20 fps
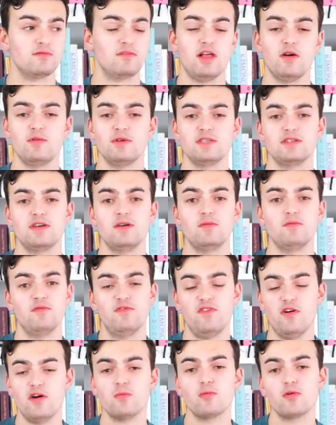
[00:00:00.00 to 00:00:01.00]
Khloe's done
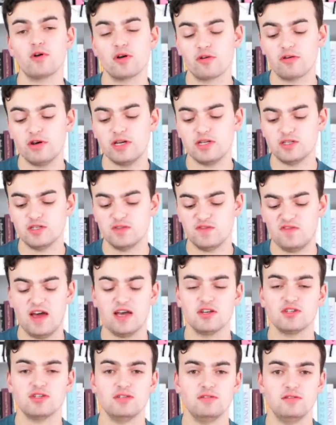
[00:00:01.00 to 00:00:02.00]
far more egregious
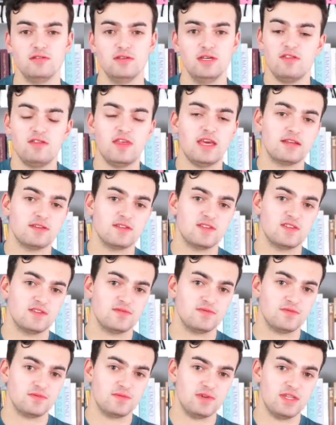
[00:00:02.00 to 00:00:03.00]
fashion
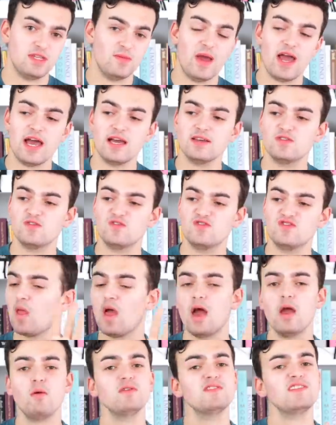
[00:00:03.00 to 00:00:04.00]
things in the past.
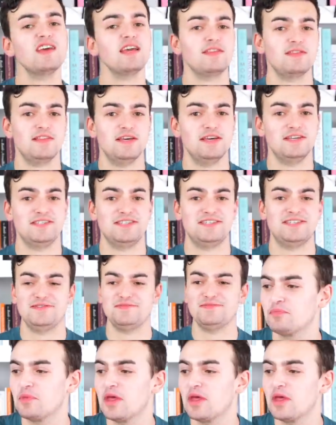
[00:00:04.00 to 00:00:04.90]
I will take this.